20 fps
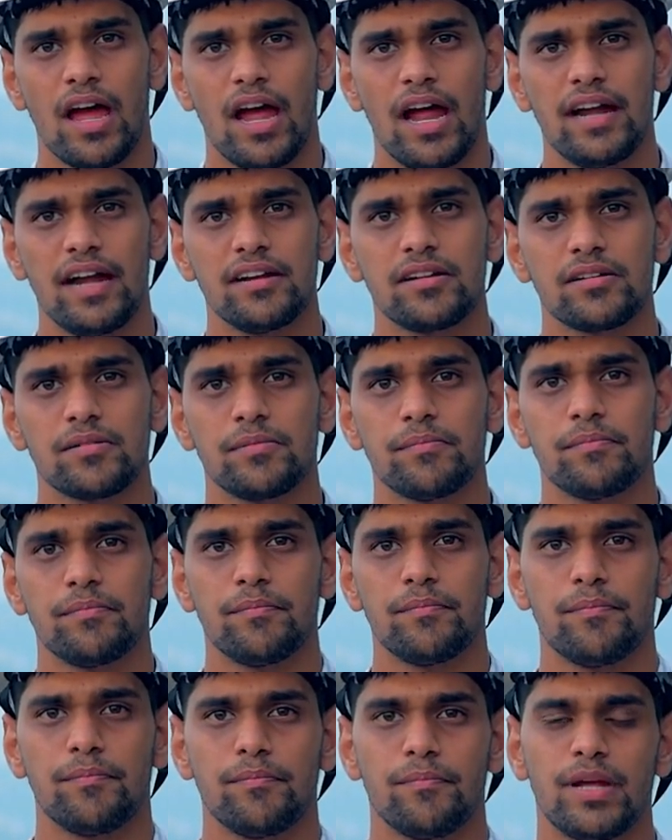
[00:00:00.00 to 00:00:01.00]
And
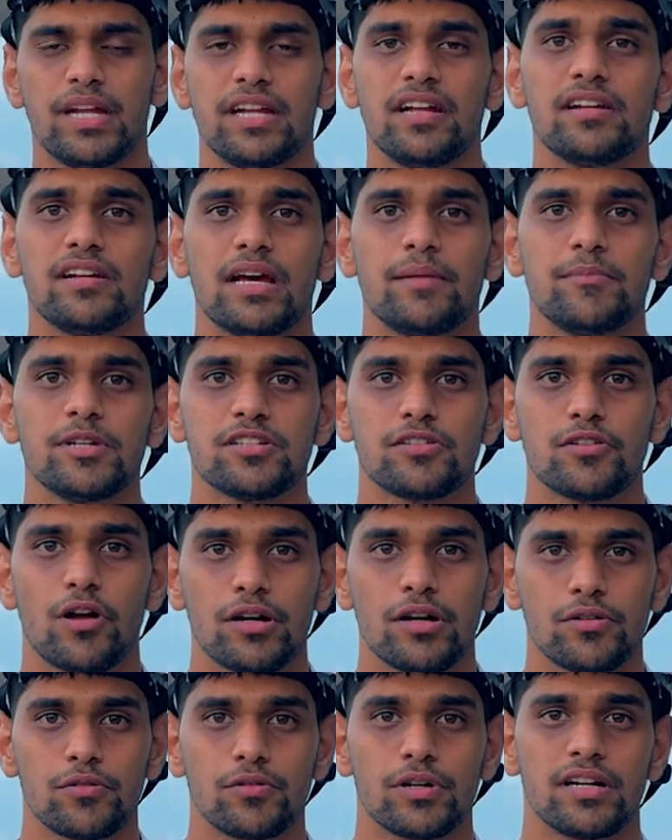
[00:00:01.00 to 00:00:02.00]
many a time it's
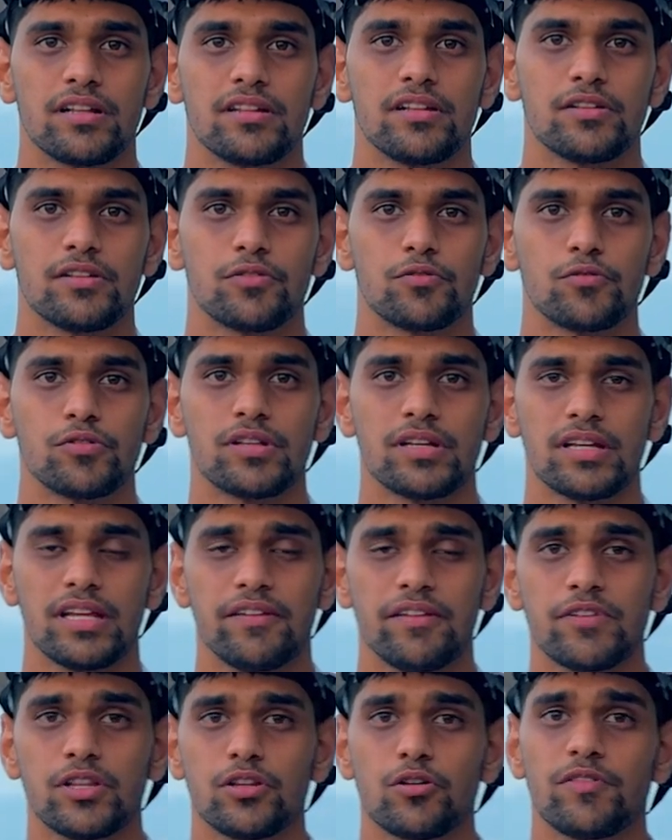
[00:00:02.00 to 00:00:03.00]
not rooted in the truth.
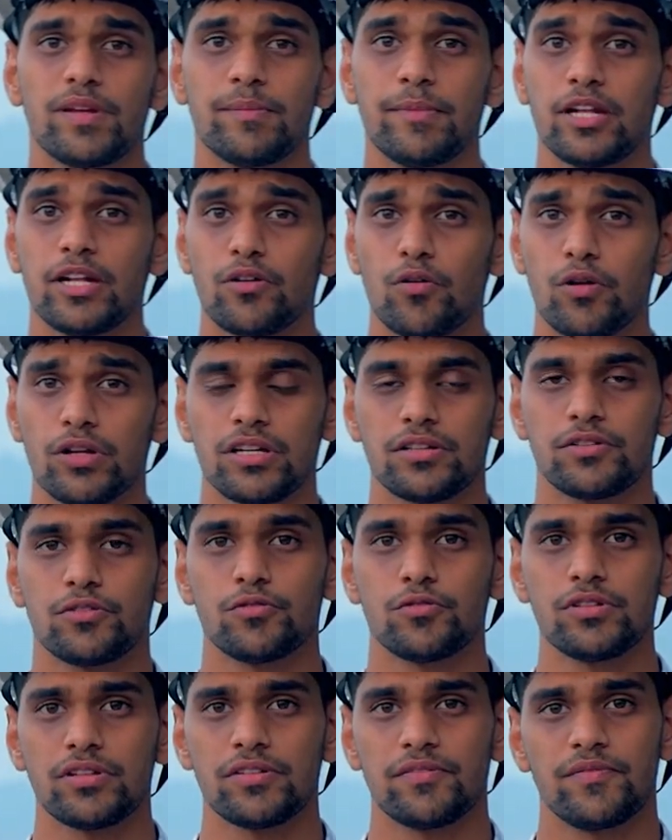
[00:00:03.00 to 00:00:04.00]
Even though we may know the
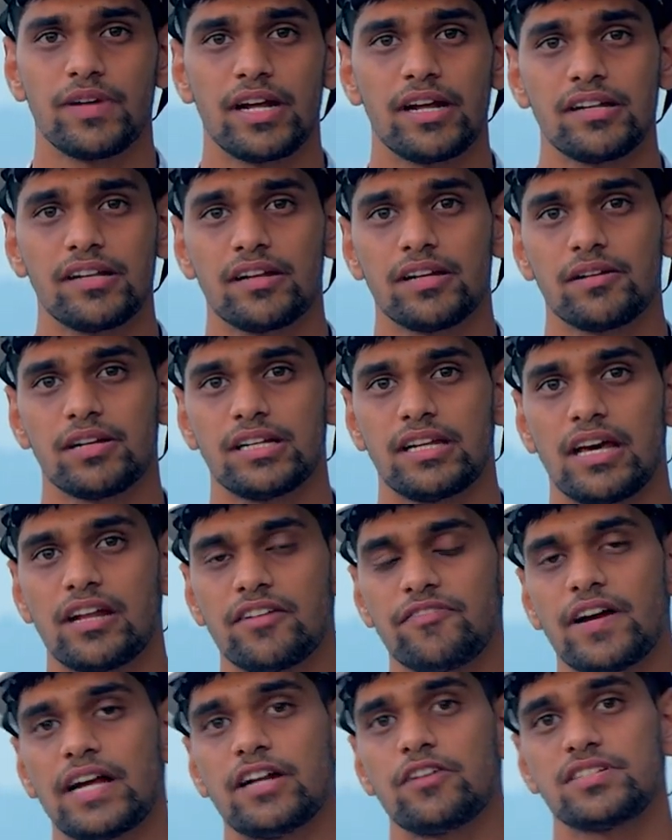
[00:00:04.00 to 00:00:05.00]
truth, we are
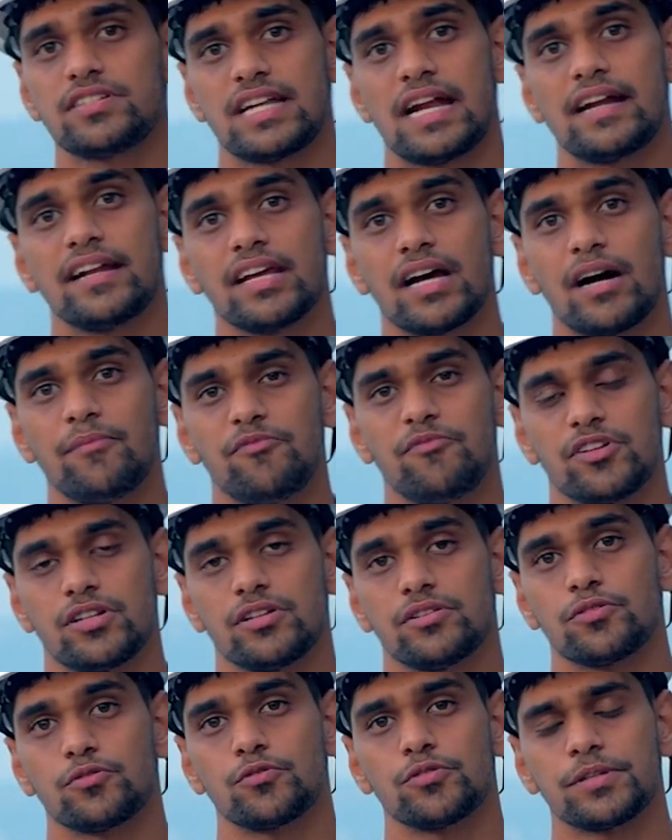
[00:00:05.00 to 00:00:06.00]
terrified of standing up for
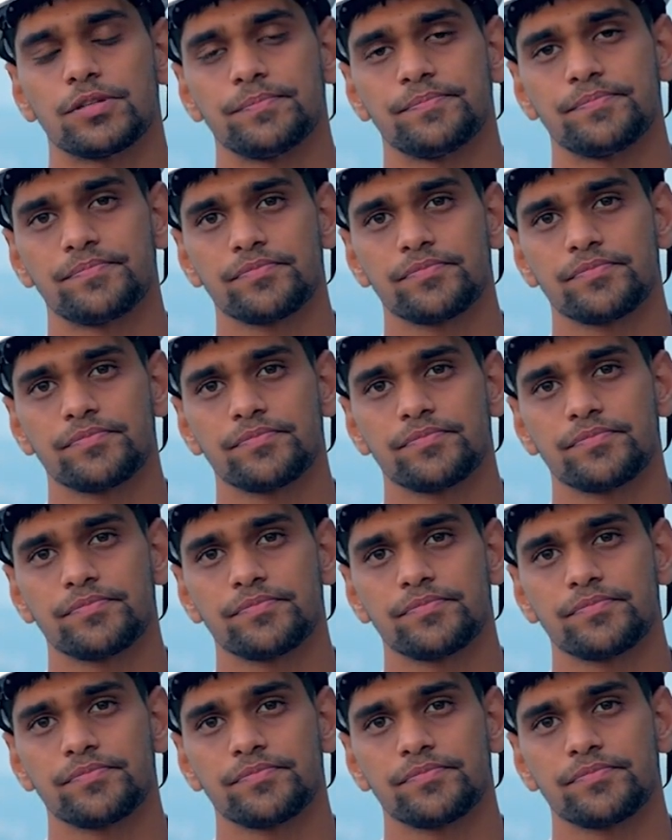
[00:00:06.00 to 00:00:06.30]
the truth.